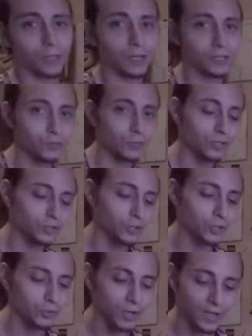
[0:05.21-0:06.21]
I just want to
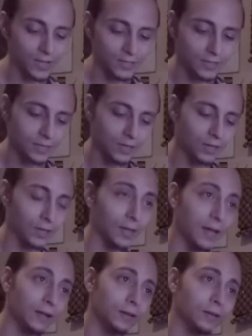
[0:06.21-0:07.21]
show you guys a
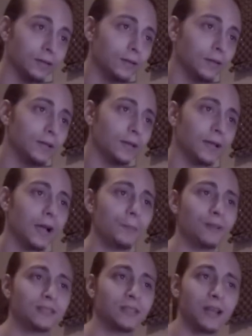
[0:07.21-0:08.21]
lot of
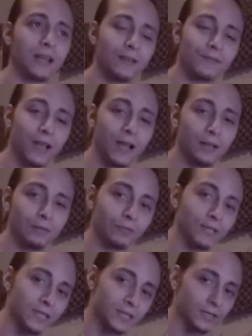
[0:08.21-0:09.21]
comments that I have gotten
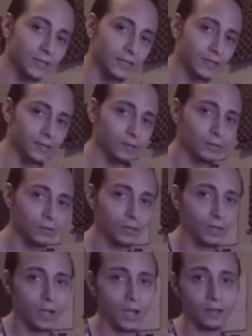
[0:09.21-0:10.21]
recently
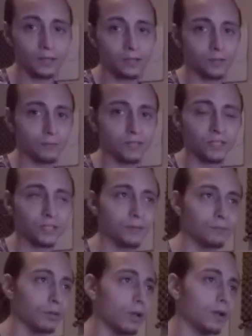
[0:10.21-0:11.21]
on a
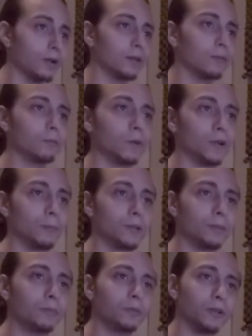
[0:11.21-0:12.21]
submission blog where
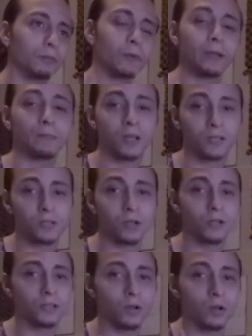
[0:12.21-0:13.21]
people can rate my
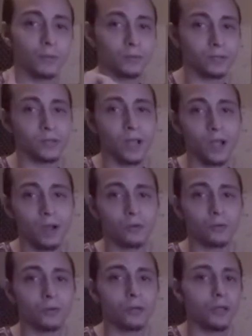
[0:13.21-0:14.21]
songs up or
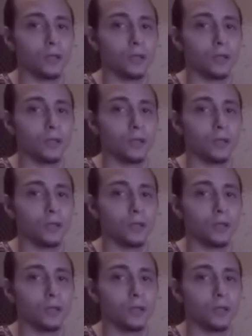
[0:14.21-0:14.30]
down.